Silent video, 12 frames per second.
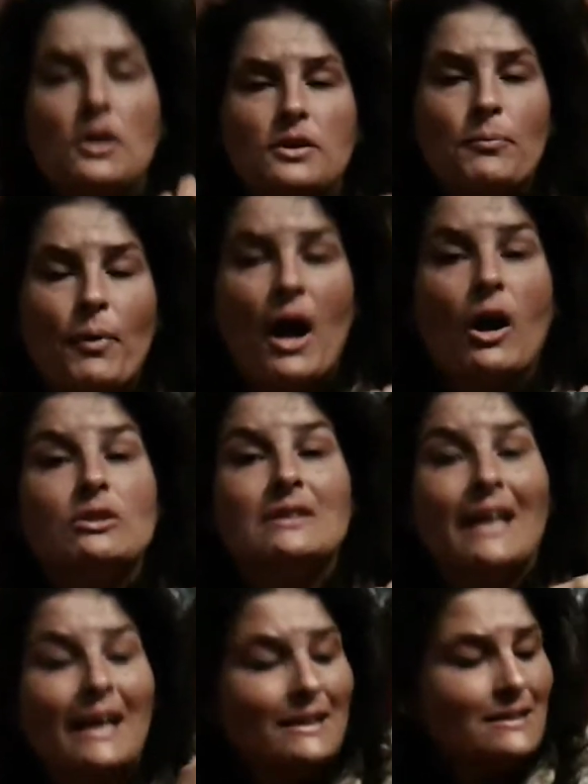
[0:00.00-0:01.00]
The pros
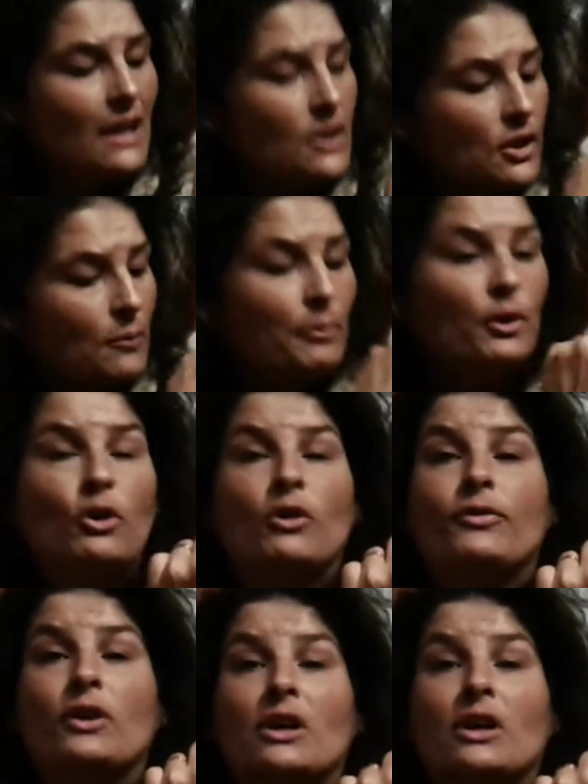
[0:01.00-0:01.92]
is they're beautiful